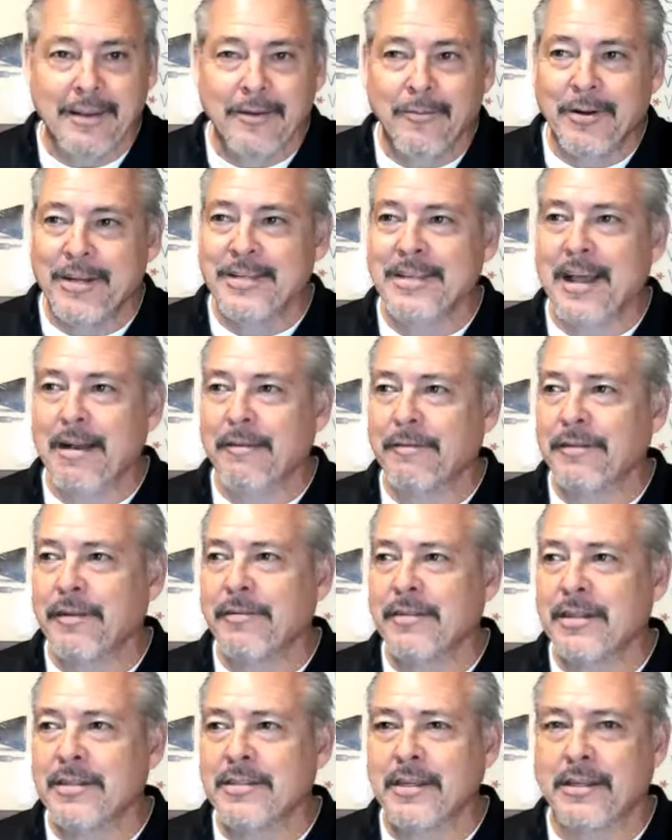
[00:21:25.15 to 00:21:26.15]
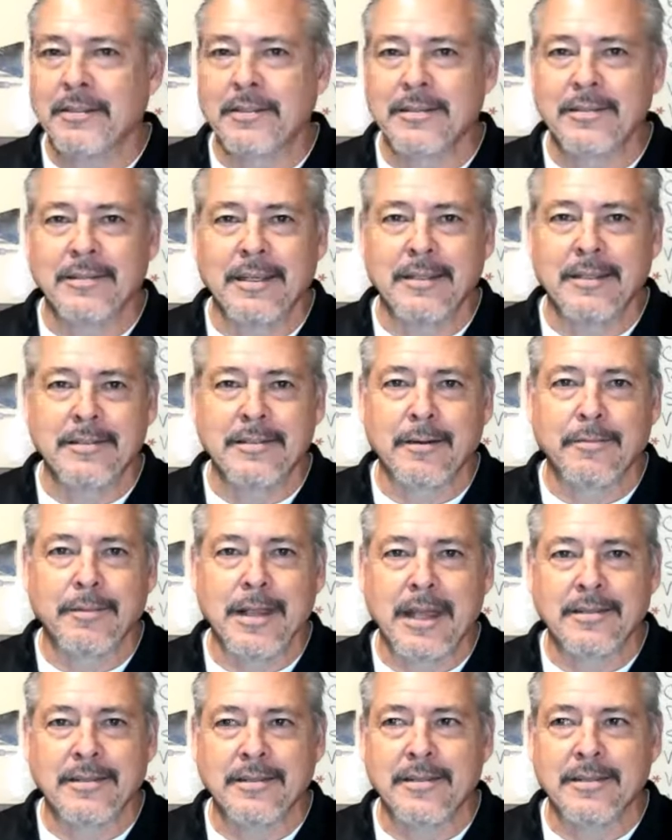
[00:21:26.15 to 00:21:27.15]
What is that? 50 cents in some
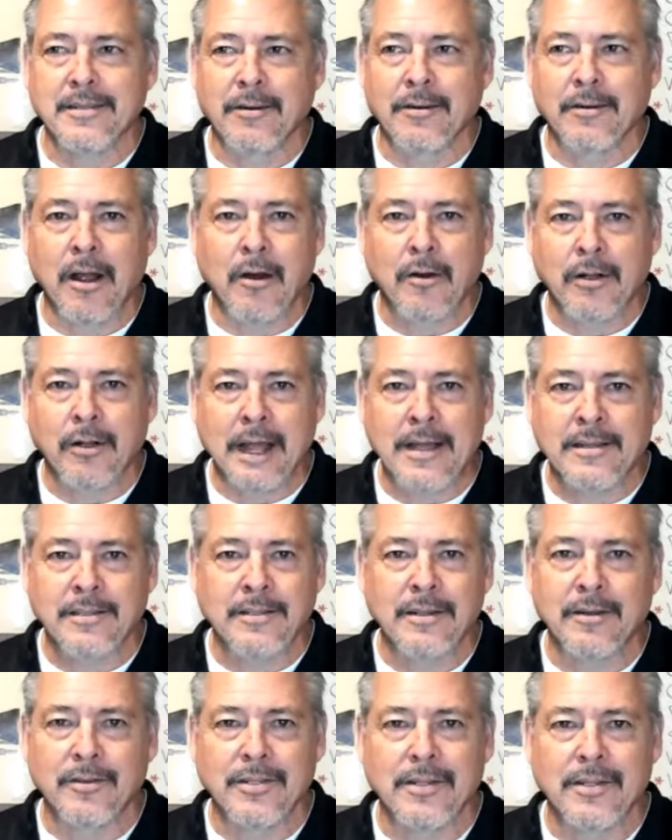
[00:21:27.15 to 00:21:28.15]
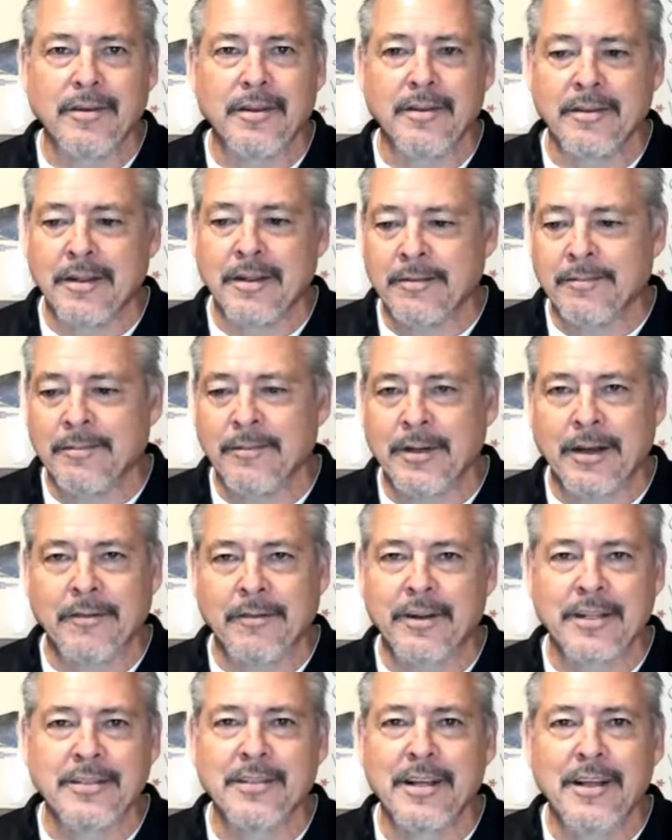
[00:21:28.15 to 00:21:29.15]
cases, or less, 70, whatever
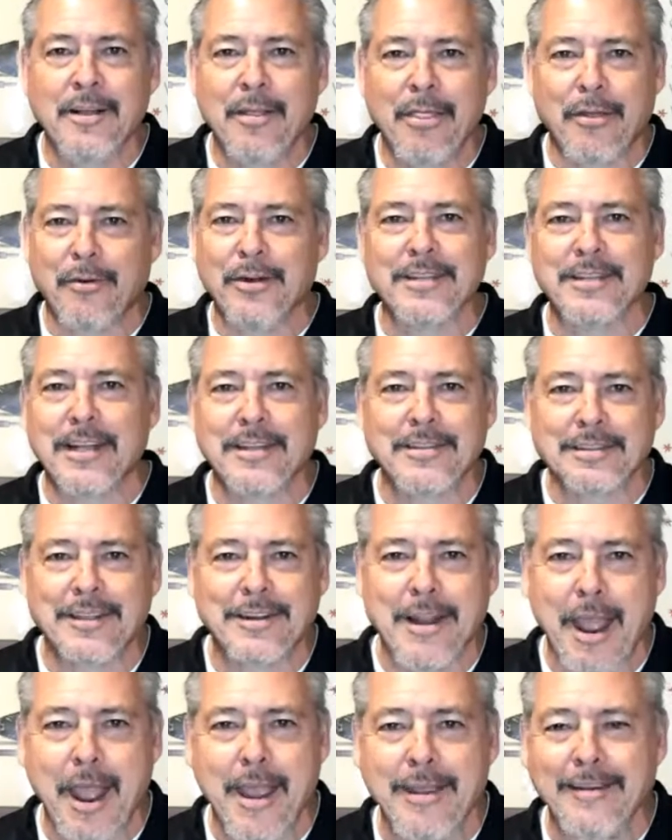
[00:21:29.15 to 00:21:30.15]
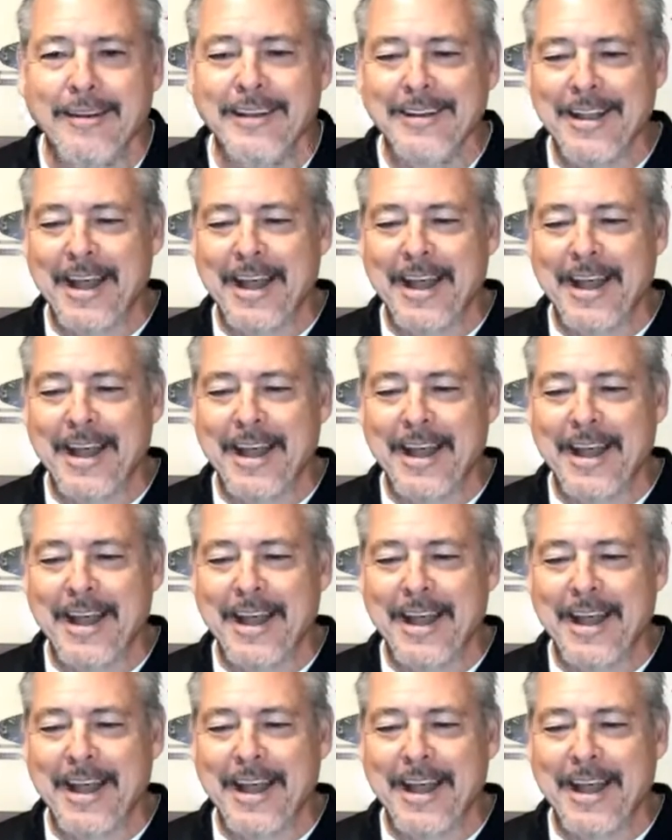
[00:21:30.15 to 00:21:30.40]
it is, 30 cents a day.